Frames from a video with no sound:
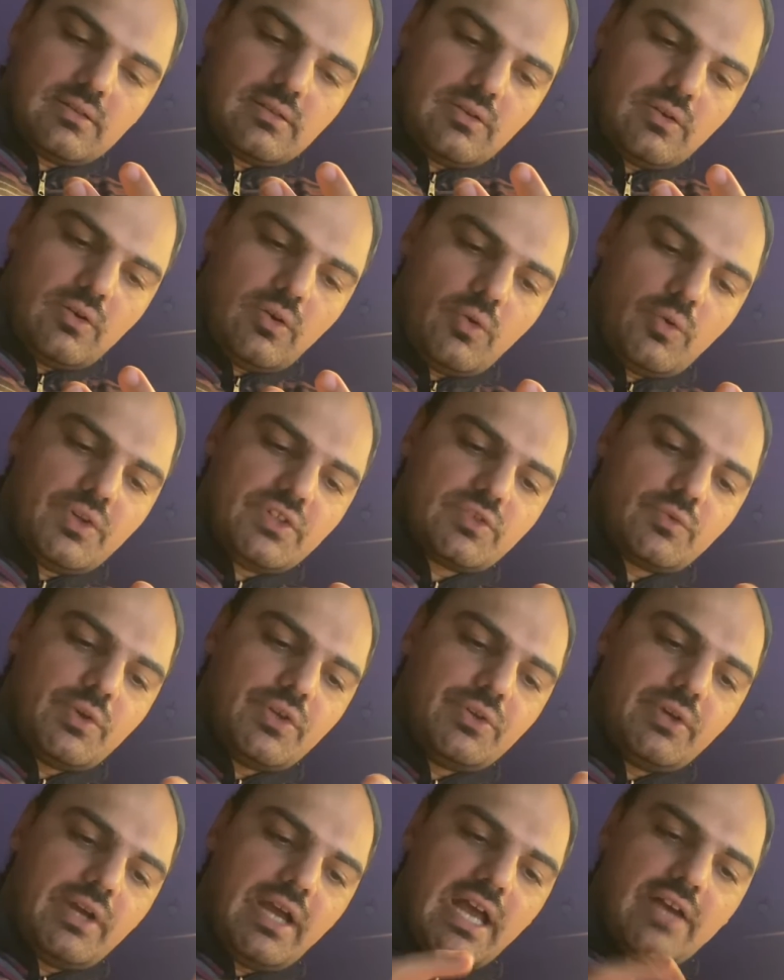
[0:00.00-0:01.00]
Always
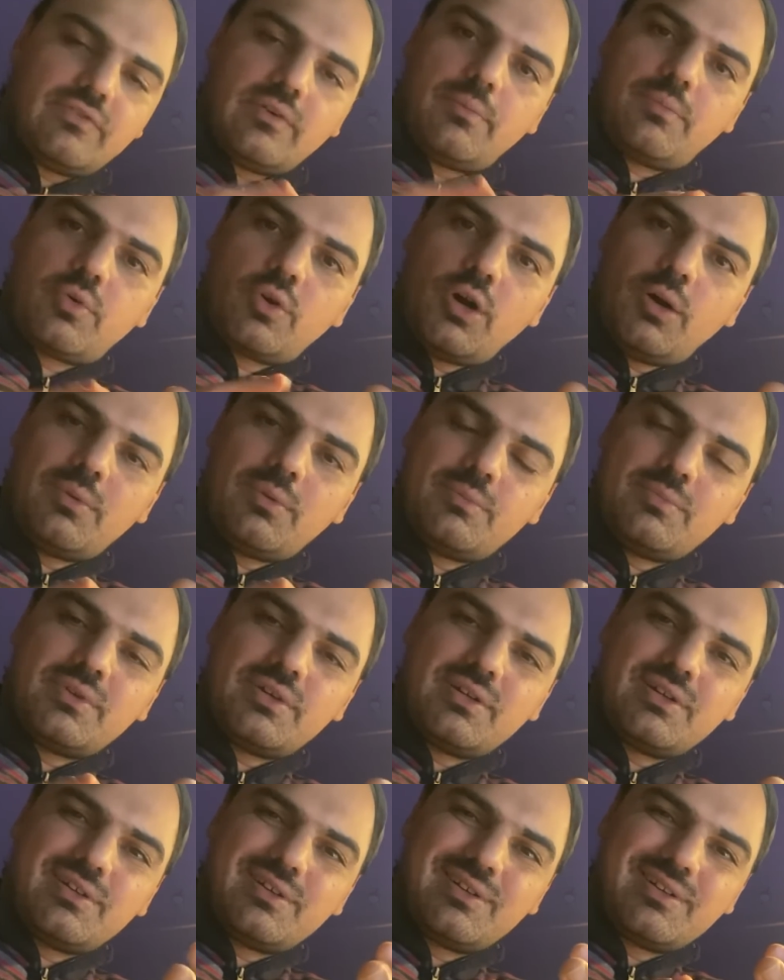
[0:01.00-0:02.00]
when you have a
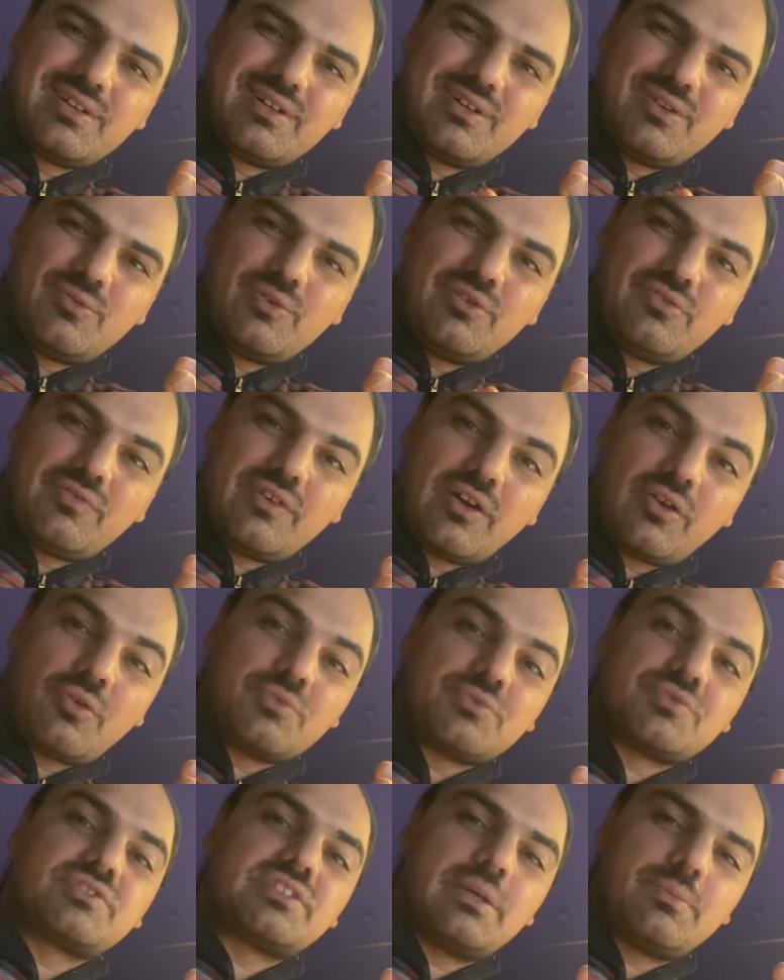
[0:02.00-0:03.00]
problem with a
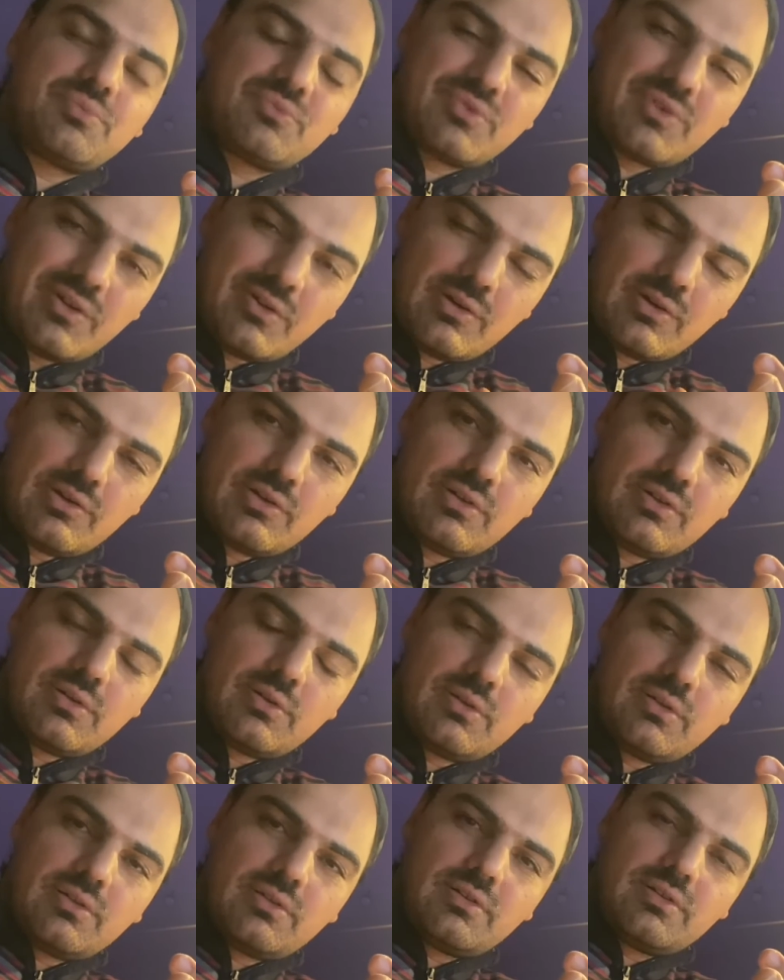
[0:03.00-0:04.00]
conceptual
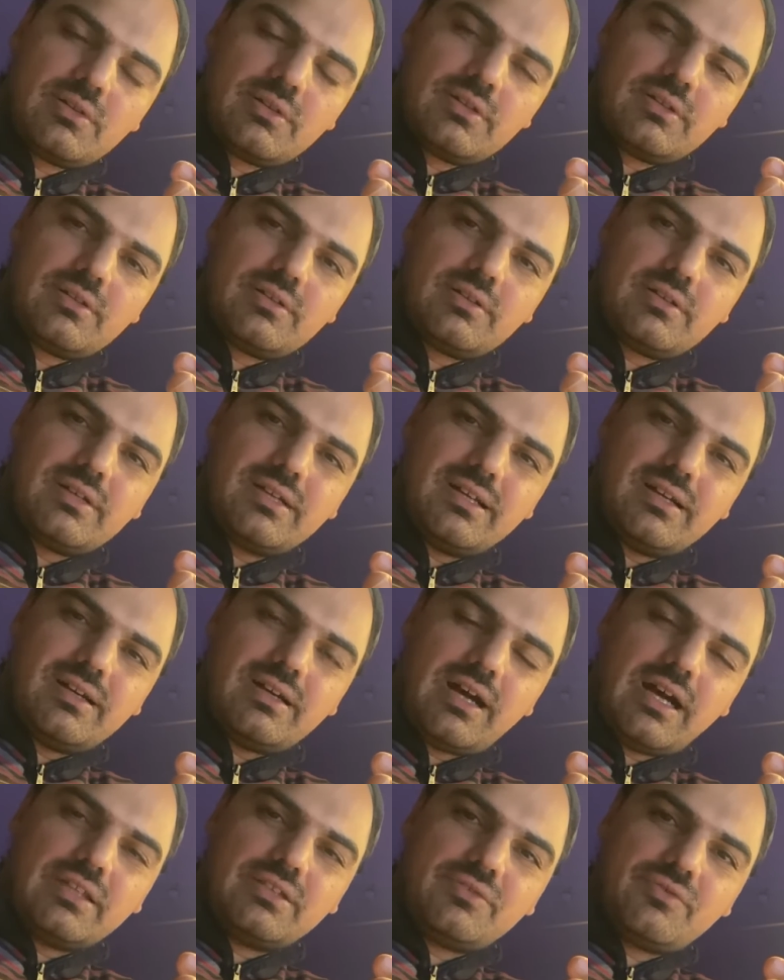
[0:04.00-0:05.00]

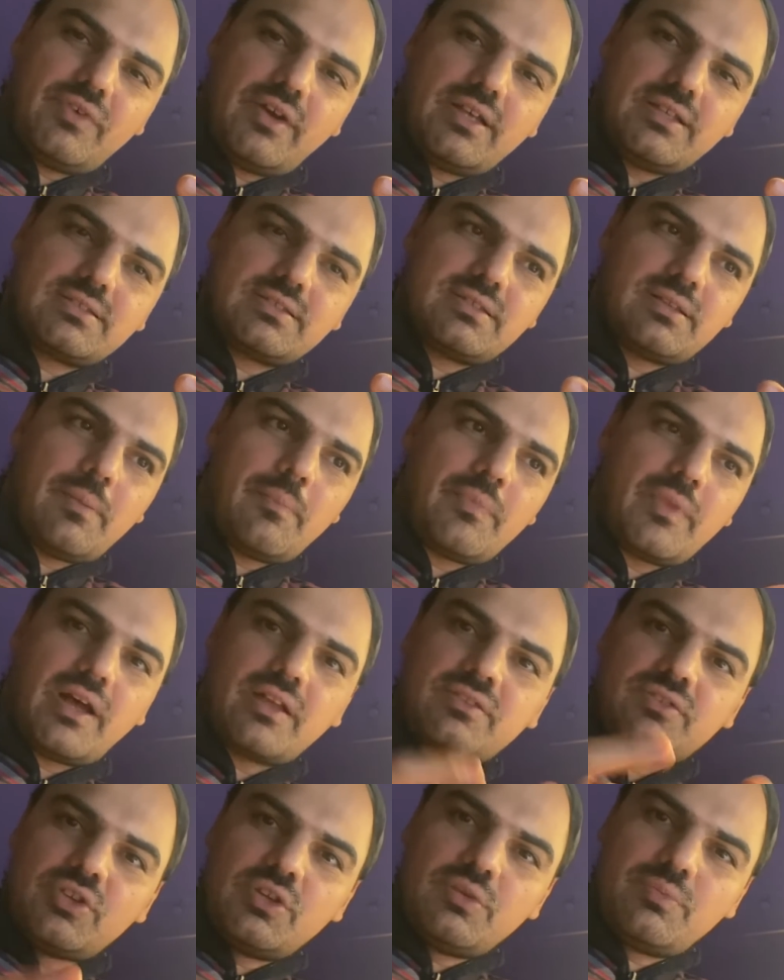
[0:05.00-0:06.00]
advice, a
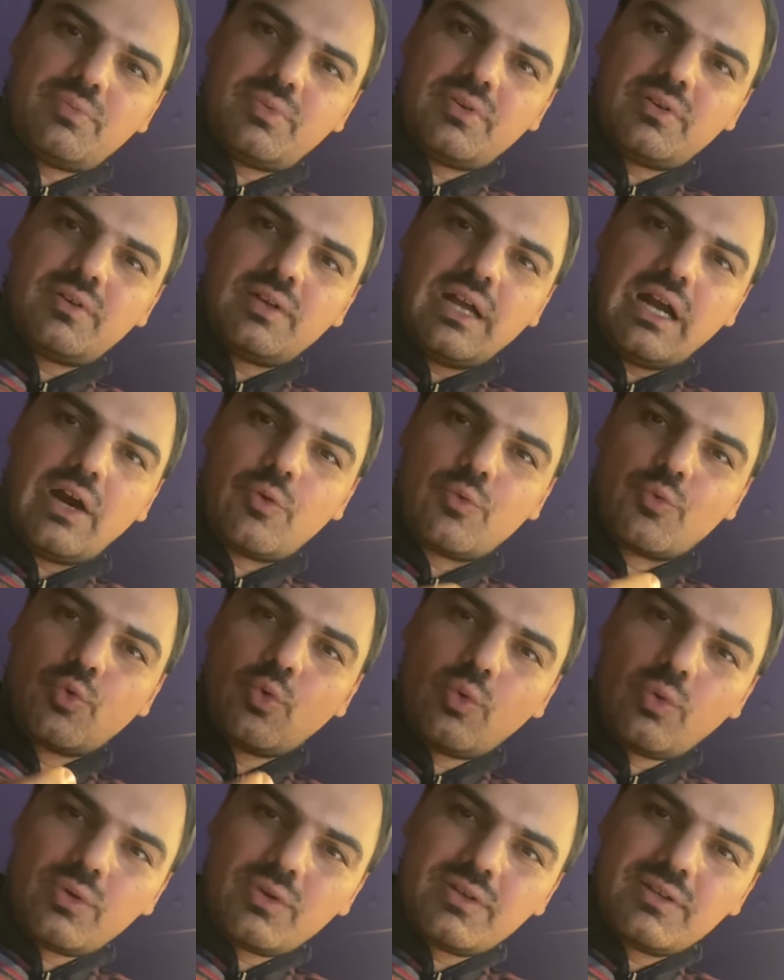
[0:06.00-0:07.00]
tip, a
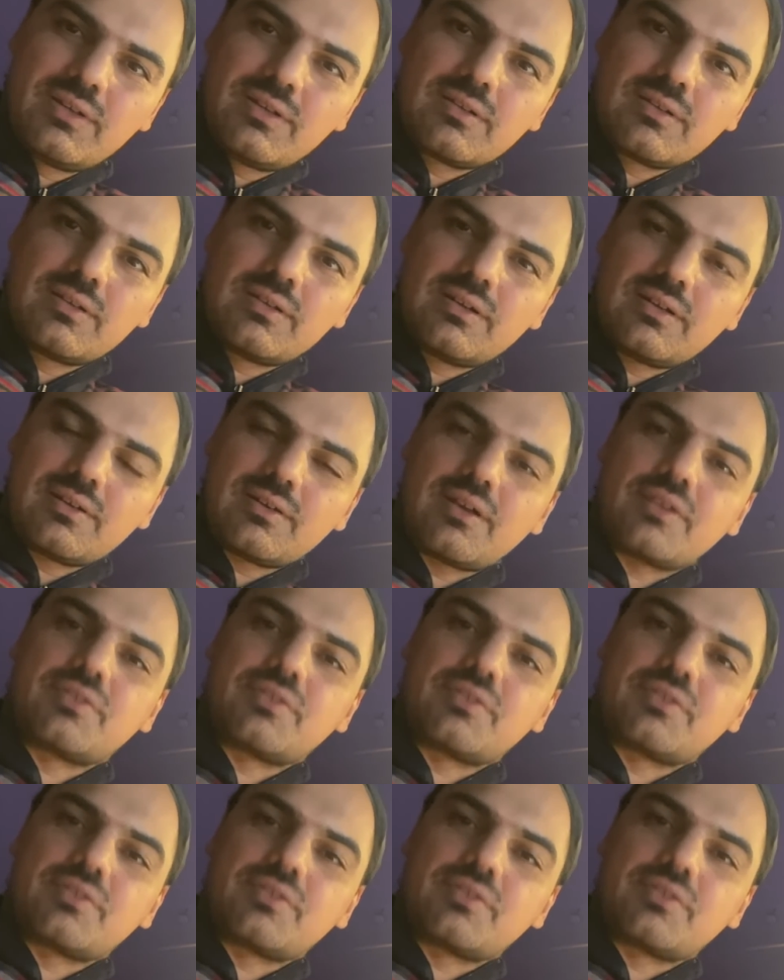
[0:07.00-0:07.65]
rule, a